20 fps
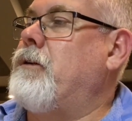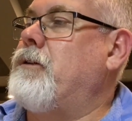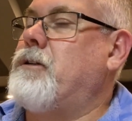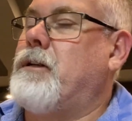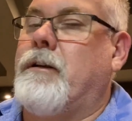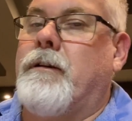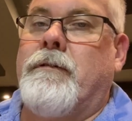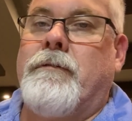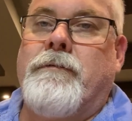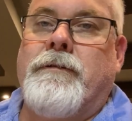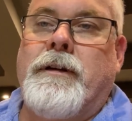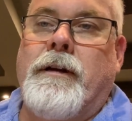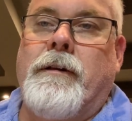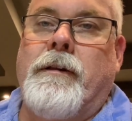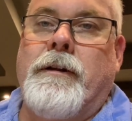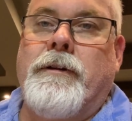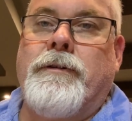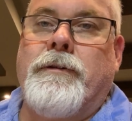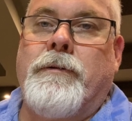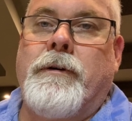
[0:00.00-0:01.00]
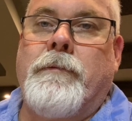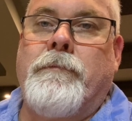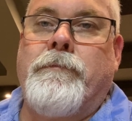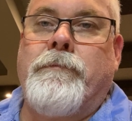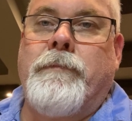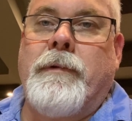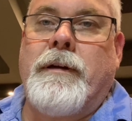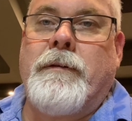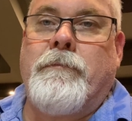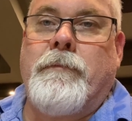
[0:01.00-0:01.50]
I generally do
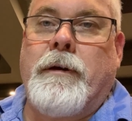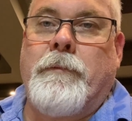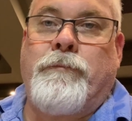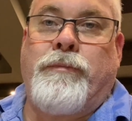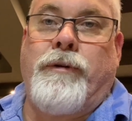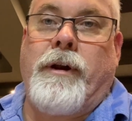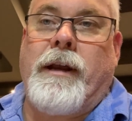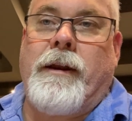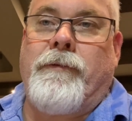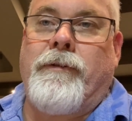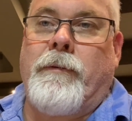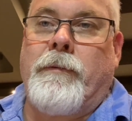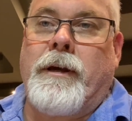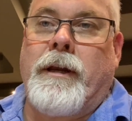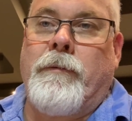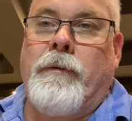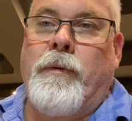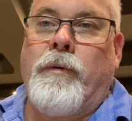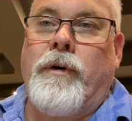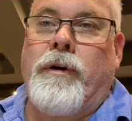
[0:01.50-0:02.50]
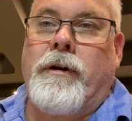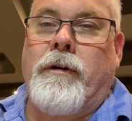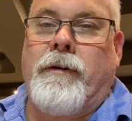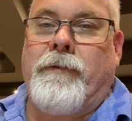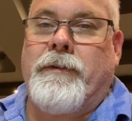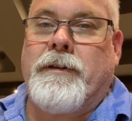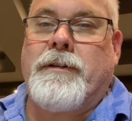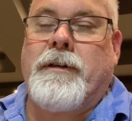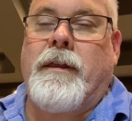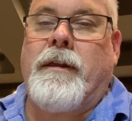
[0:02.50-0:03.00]
a print if I'm going to be working
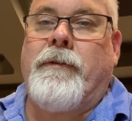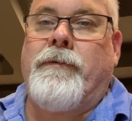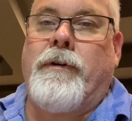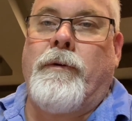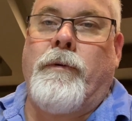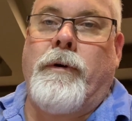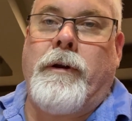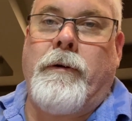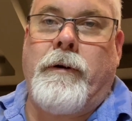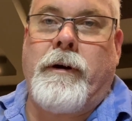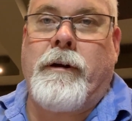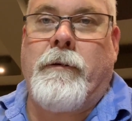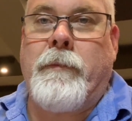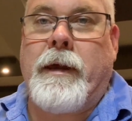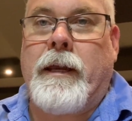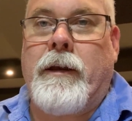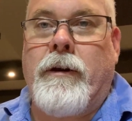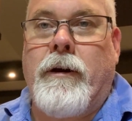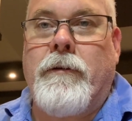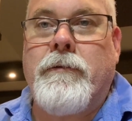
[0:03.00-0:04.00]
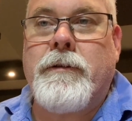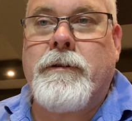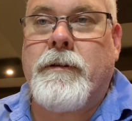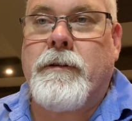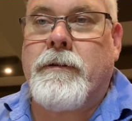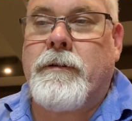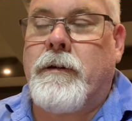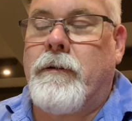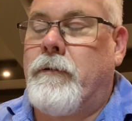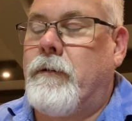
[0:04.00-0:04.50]
off it, so that if I want to I can make notes
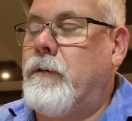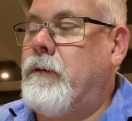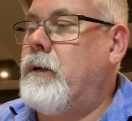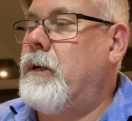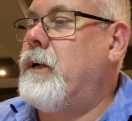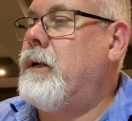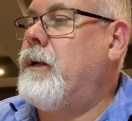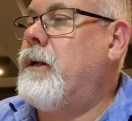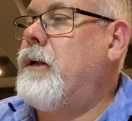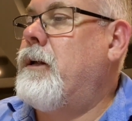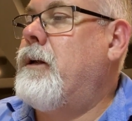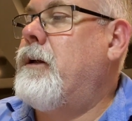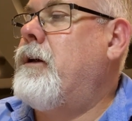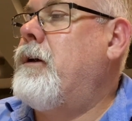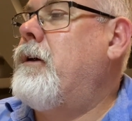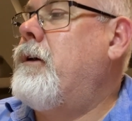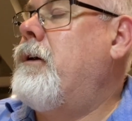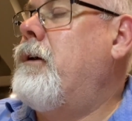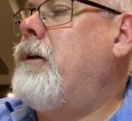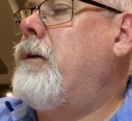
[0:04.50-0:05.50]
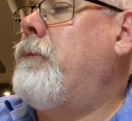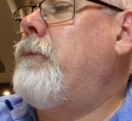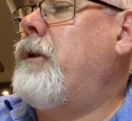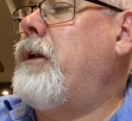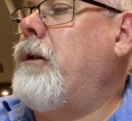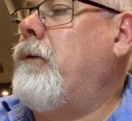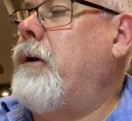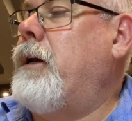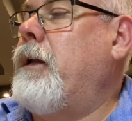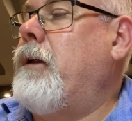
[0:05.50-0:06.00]
and so on.
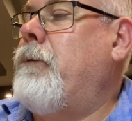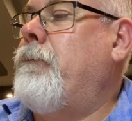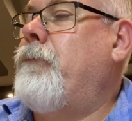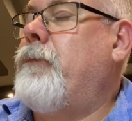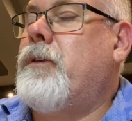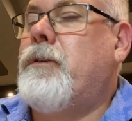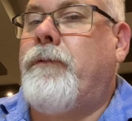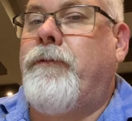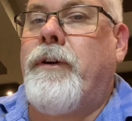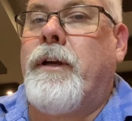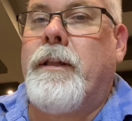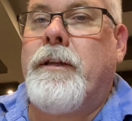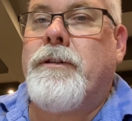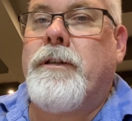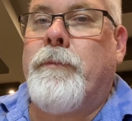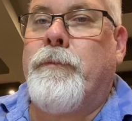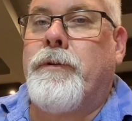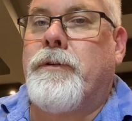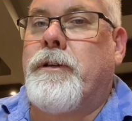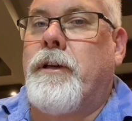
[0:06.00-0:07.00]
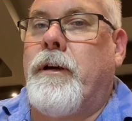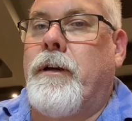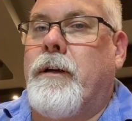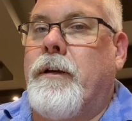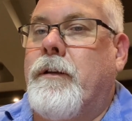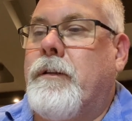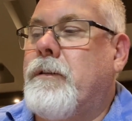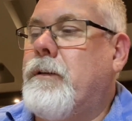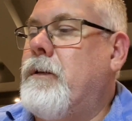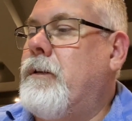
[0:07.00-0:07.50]
But anyway, it's a fairly simple
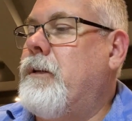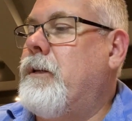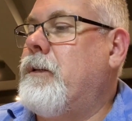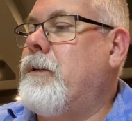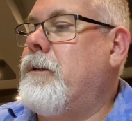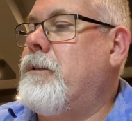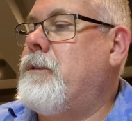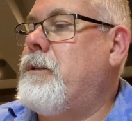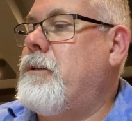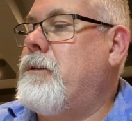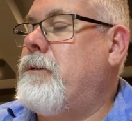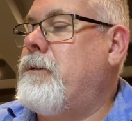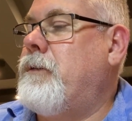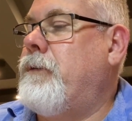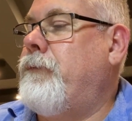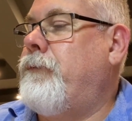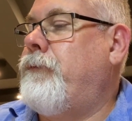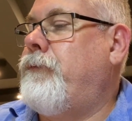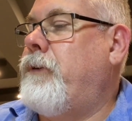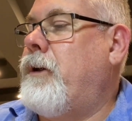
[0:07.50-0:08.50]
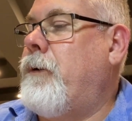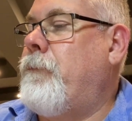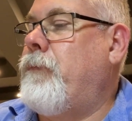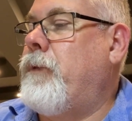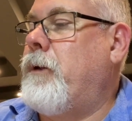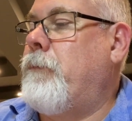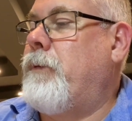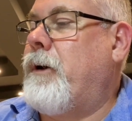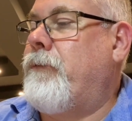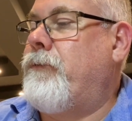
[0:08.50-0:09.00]
circuit. It consists of
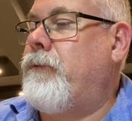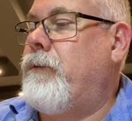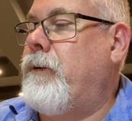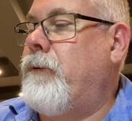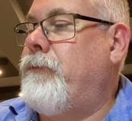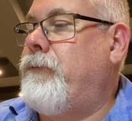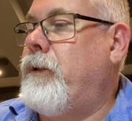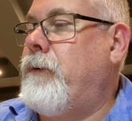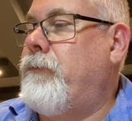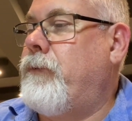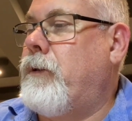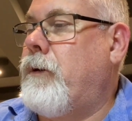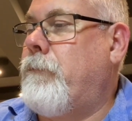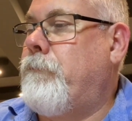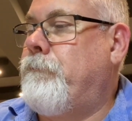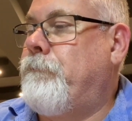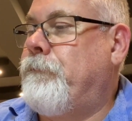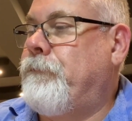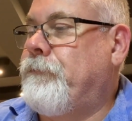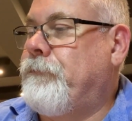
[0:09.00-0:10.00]
a buffer and a flip-flop.